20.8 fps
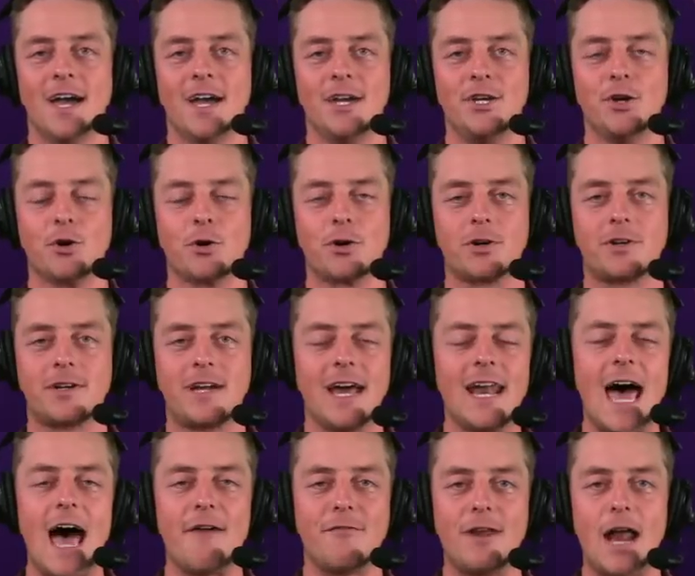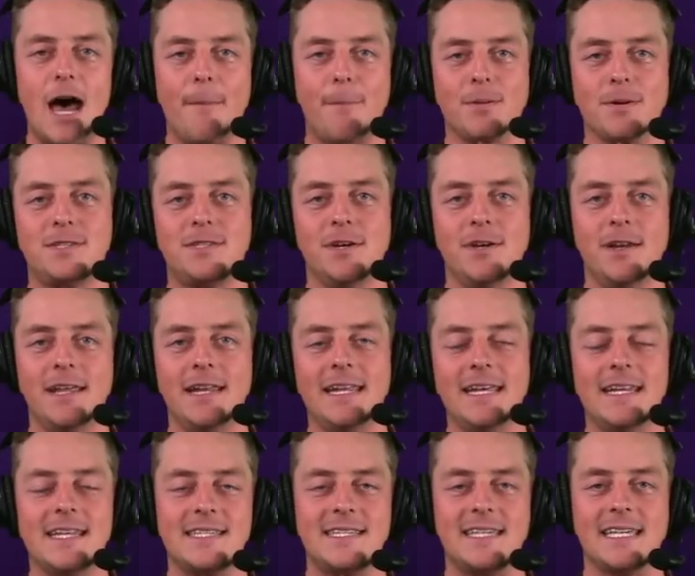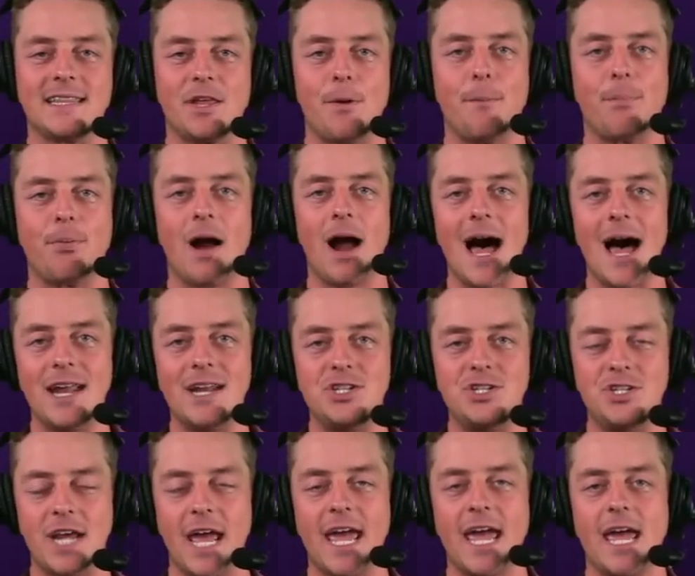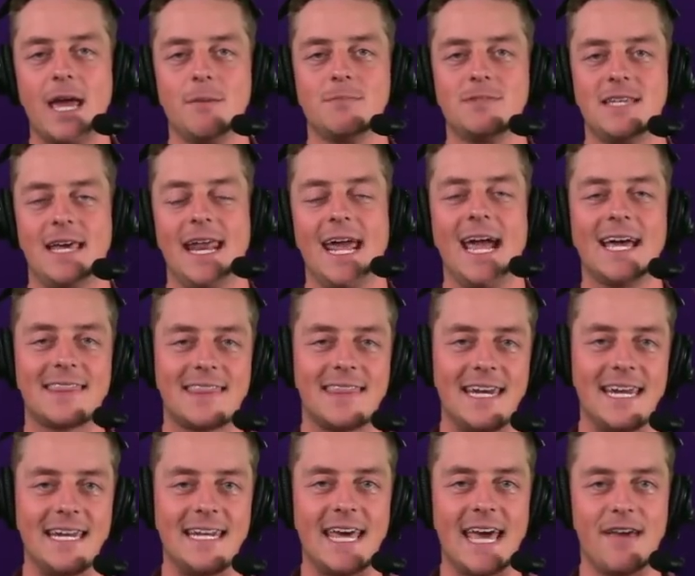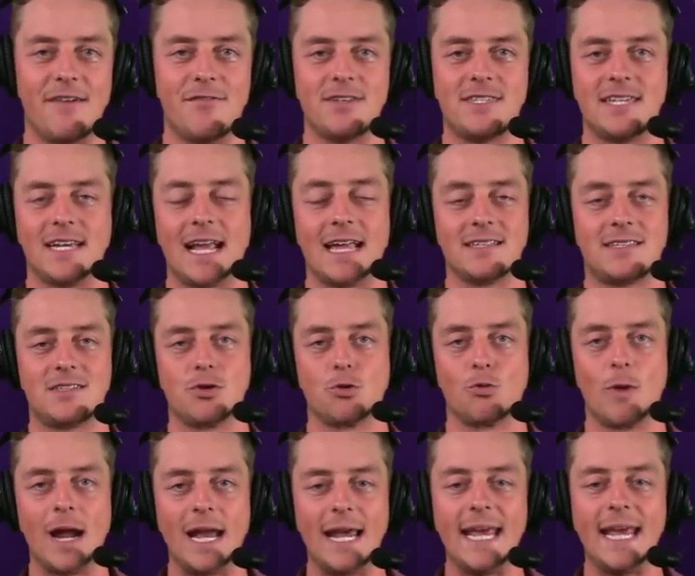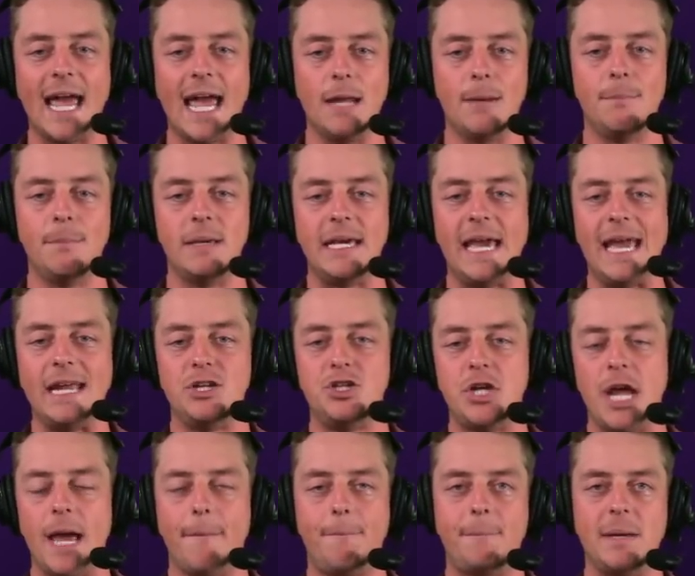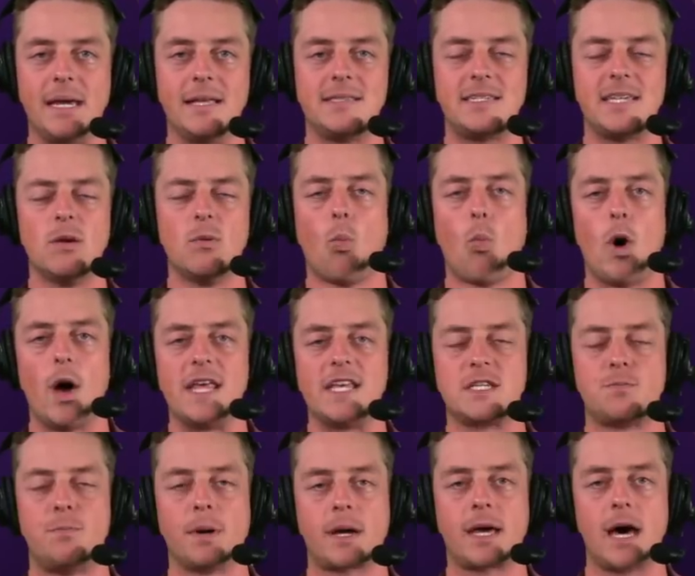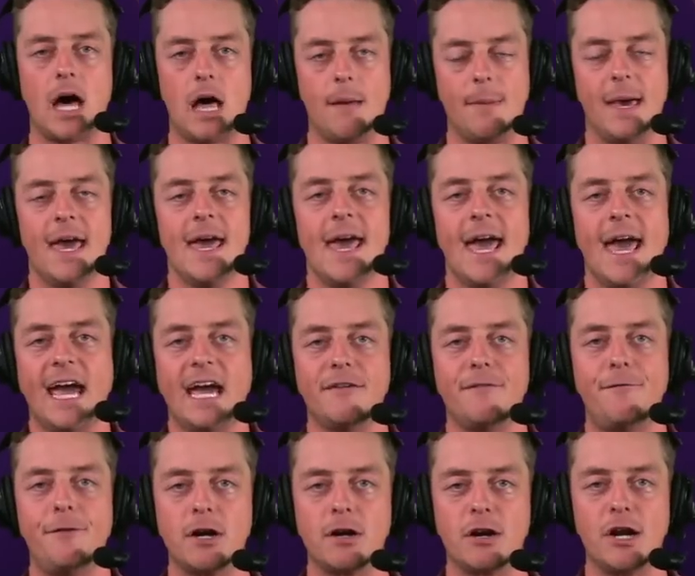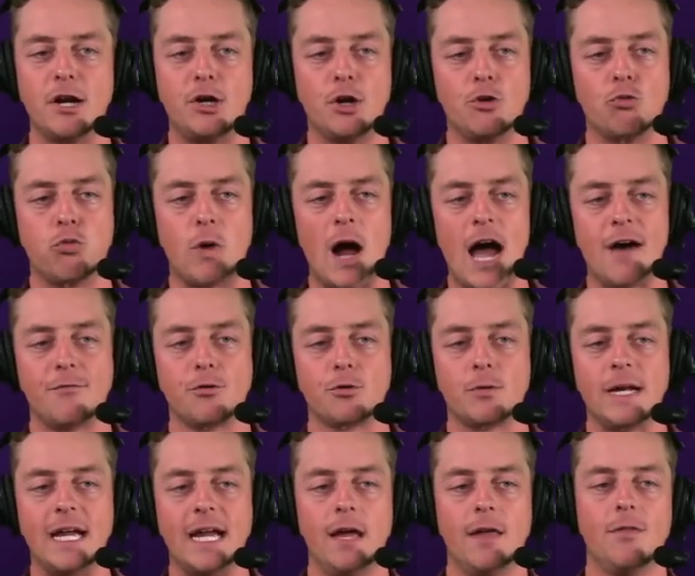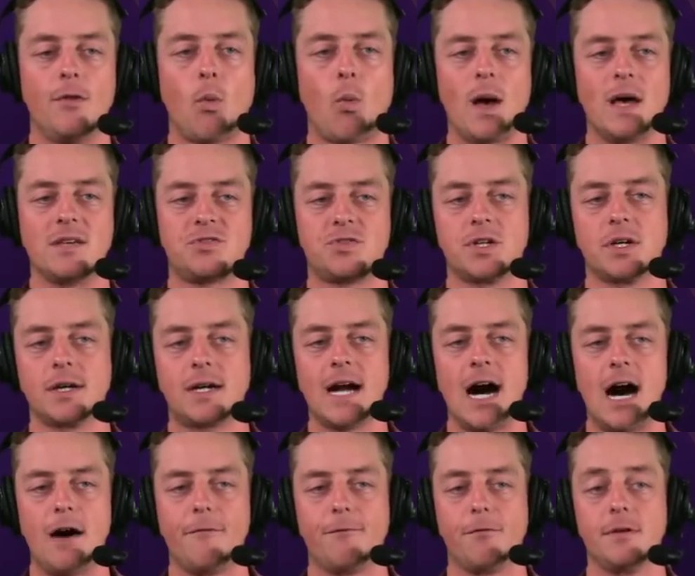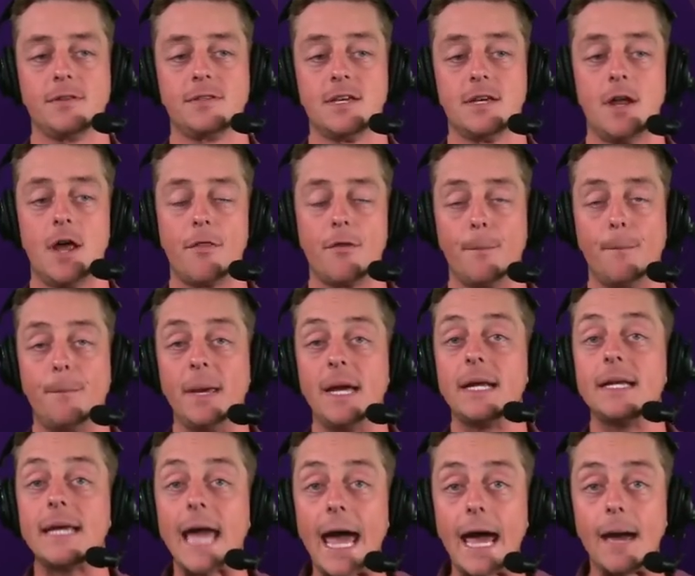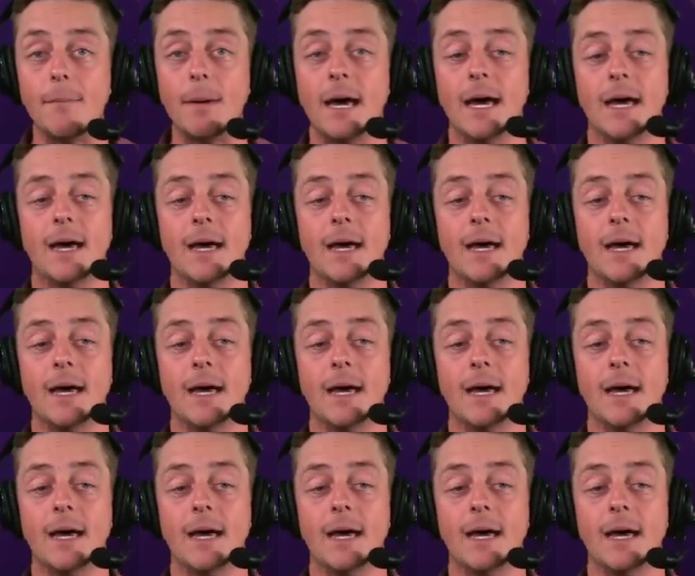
you're going to have an opportunity to see LeBron James and Anthony Davis against the reigning NBA champions in what has become a very good rivalry in the Western Conference. Another big game.